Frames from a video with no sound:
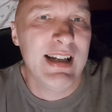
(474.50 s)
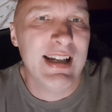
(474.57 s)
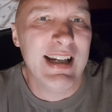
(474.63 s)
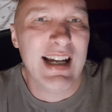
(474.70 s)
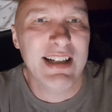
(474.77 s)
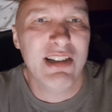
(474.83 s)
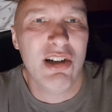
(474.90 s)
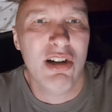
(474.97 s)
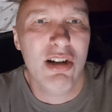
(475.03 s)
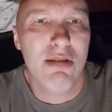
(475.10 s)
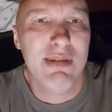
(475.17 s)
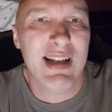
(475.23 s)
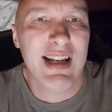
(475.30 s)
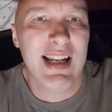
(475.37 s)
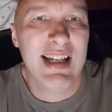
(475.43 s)
it had it
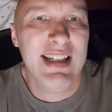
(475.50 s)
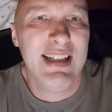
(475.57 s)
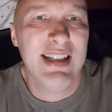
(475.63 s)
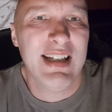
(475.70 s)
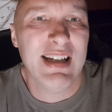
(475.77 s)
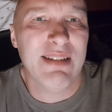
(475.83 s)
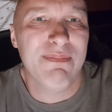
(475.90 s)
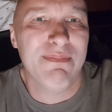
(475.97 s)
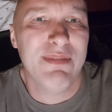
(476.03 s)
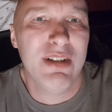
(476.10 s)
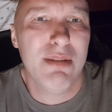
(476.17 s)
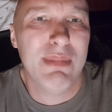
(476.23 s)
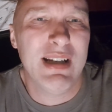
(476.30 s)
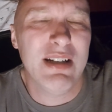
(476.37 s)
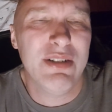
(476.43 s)
all and I like it. You
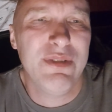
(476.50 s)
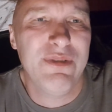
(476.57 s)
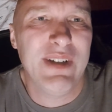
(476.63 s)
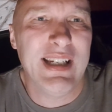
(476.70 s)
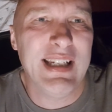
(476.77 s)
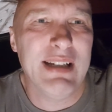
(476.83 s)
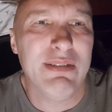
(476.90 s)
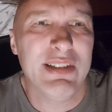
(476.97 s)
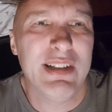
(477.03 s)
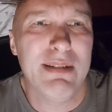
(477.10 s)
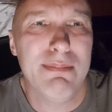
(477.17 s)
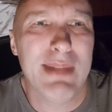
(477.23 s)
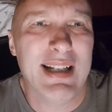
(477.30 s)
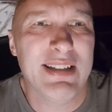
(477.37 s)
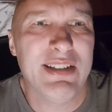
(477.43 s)
know I mean? I just think it was an
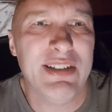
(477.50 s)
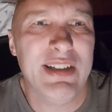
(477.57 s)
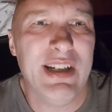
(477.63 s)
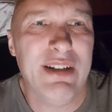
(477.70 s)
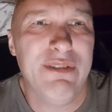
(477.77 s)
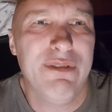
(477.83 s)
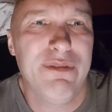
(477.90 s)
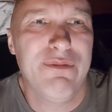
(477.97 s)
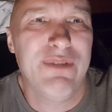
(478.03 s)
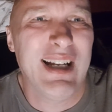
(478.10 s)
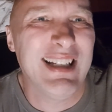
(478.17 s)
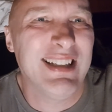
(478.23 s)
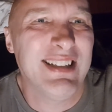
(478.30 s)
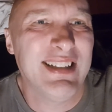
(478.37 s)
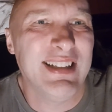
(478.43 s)
imaginative,
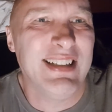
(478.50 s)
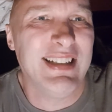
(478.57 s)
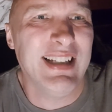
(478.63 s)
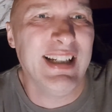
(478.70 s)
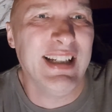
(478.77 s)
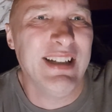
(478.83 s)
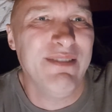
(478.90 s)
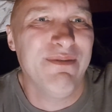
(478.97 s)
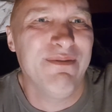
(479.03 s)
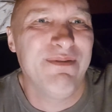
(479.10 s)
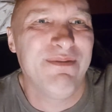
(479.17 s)
fantasy,